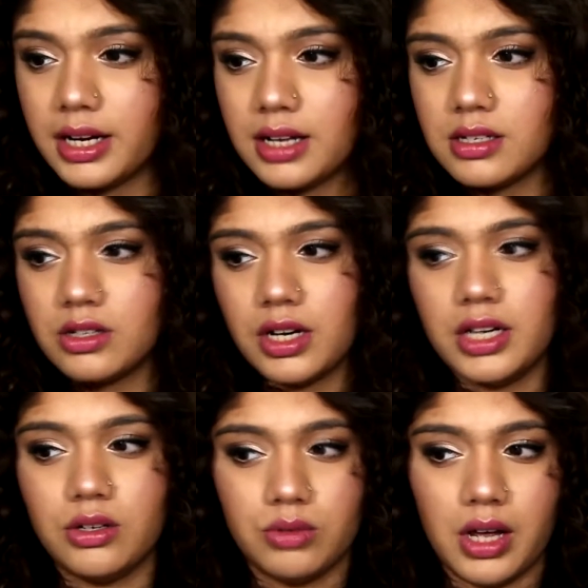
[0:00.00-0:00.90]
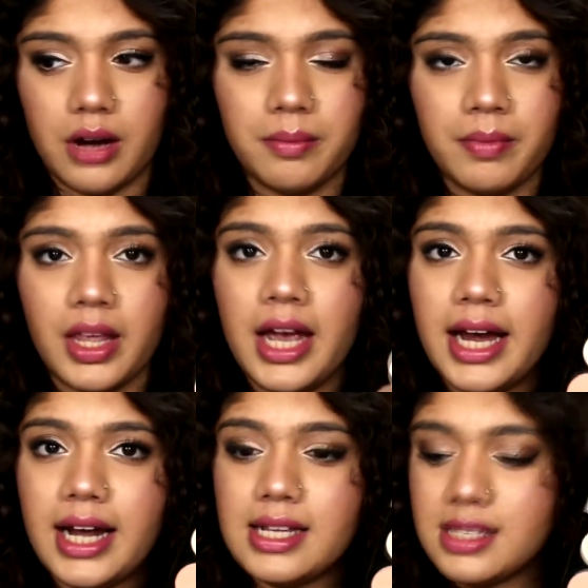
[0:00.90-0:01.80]
It doesn't really do that.
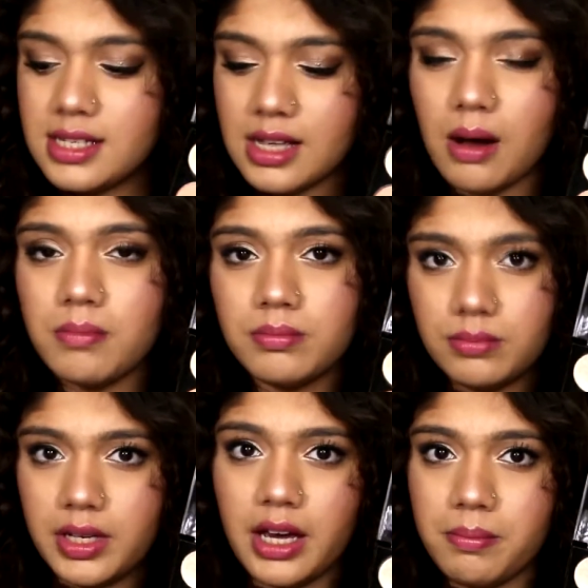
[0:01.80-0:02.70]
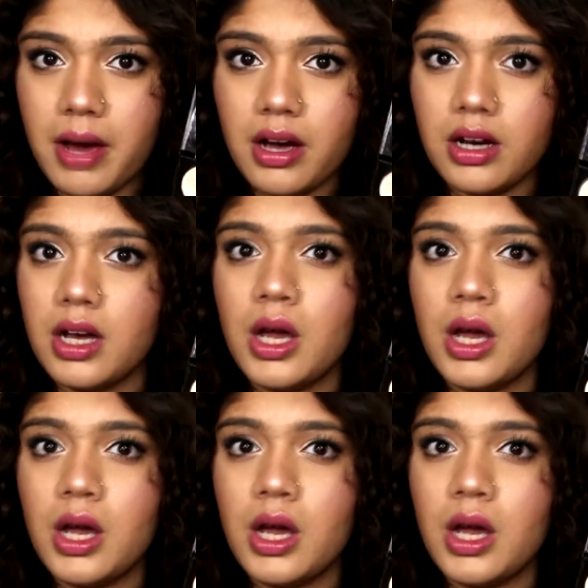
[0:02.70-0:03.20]
It has some kickback,